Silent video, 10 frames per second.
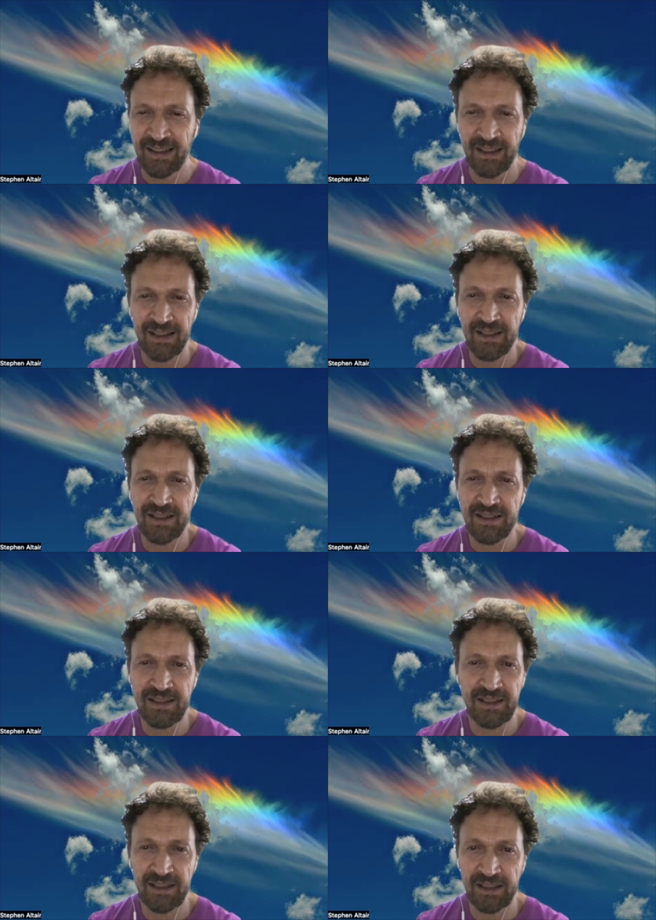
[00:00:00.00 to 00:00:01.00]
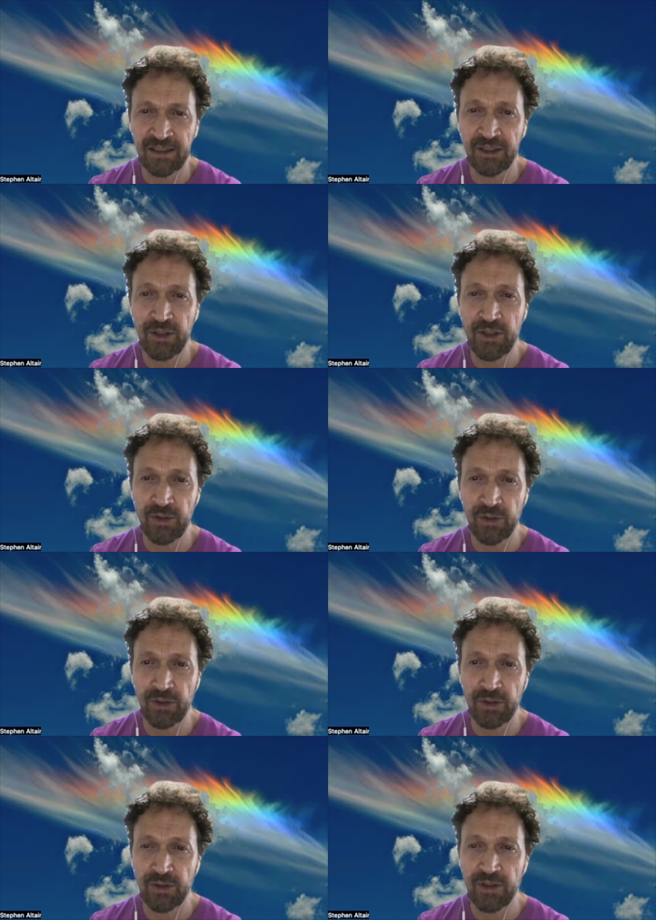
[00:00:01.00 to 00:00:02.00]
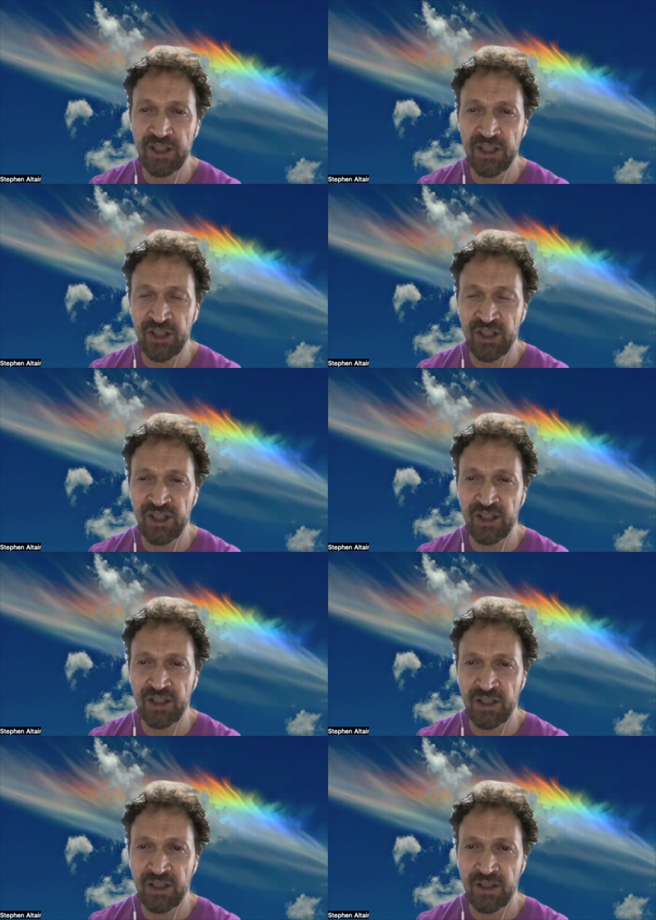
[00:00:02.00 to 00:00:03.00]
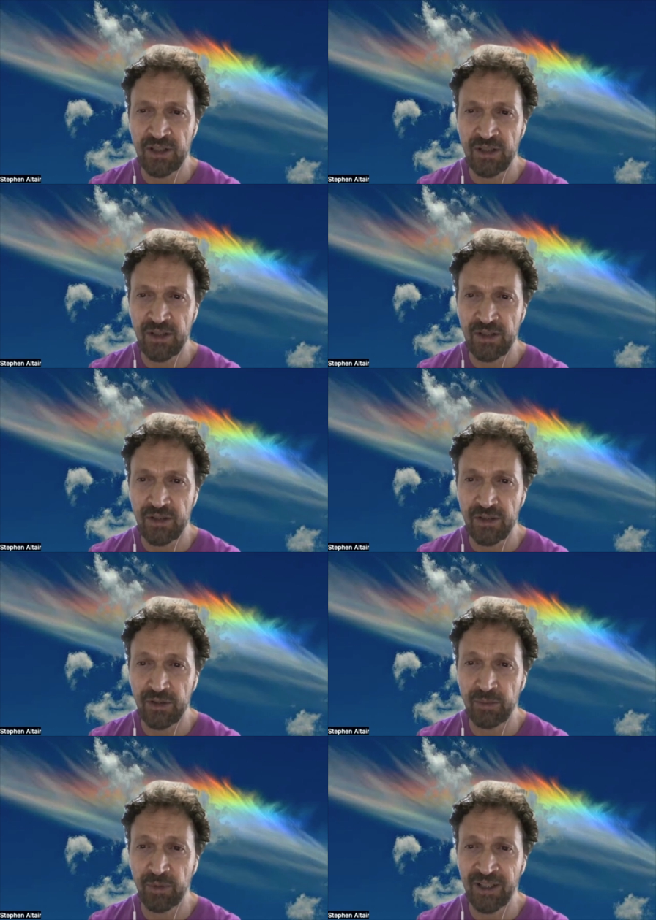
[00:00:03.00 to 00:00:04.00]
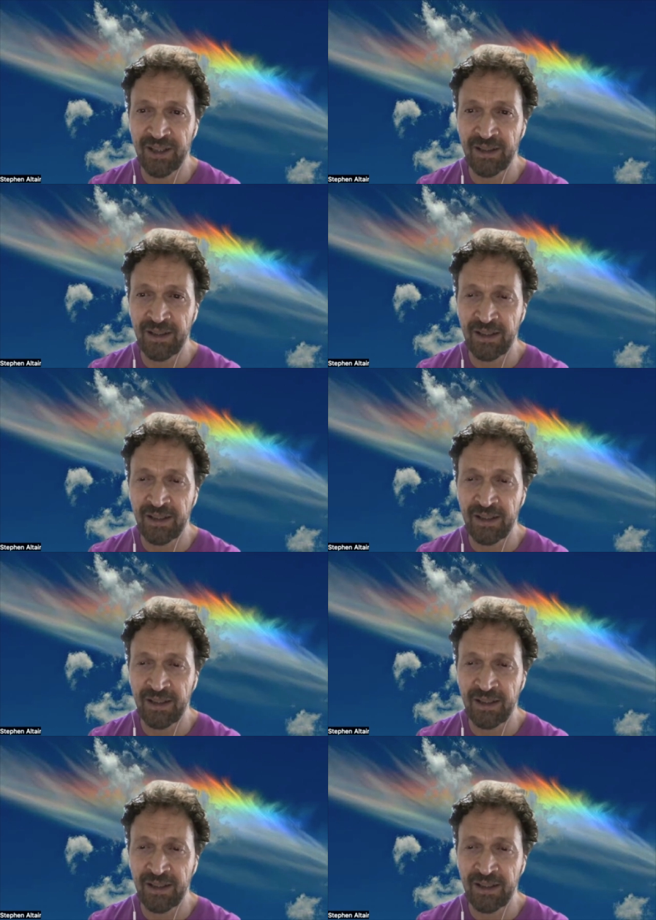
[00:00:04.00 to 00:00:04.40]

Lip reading: and just again turn your attention to your breath.